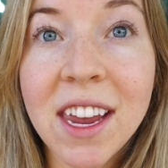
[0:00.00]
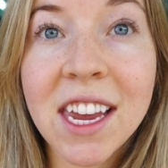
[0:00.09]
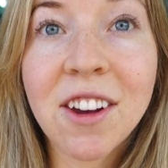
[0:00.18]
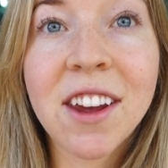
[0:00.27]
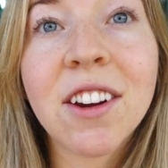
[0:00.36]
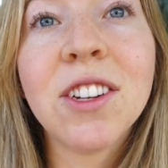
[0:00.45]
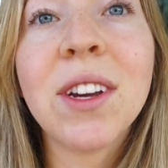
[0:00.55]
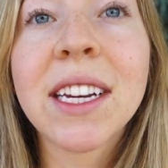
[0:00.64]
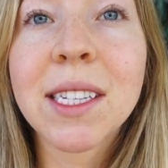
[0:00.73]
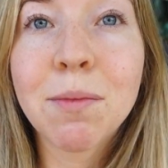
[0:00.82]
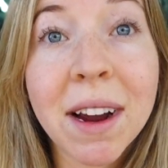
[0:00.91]
like you're here to
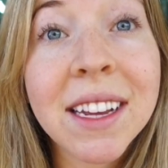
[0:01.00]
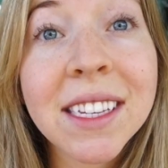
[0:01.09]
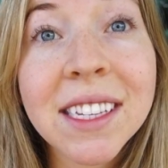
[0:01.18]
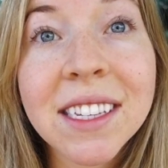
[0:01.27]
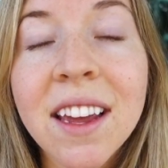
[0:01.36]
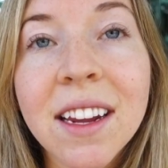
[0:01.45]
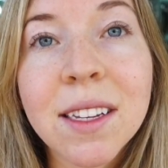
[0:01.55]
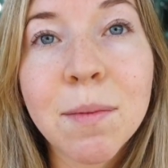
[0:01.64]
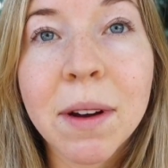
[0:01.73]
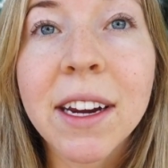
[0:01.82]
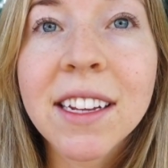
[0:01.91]
express and
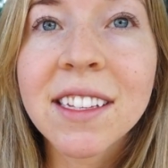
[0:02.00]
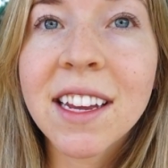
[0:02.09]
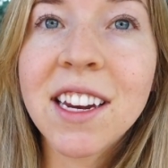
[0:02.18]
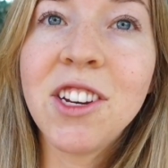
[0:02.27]
experience and